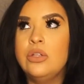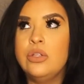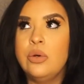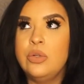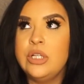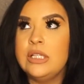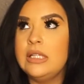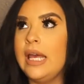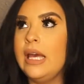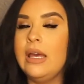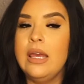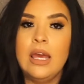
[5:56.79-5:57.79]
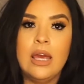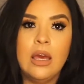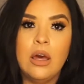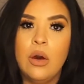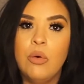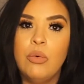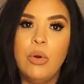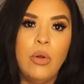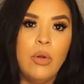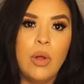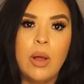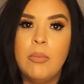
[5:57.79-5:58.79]
So just like a kick, a
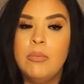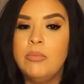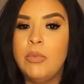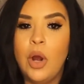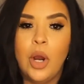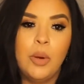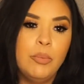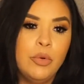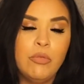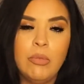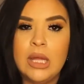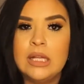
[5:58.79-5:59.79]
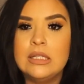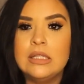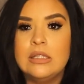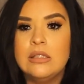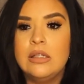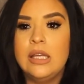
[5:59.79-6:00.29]
roll, of arm movements,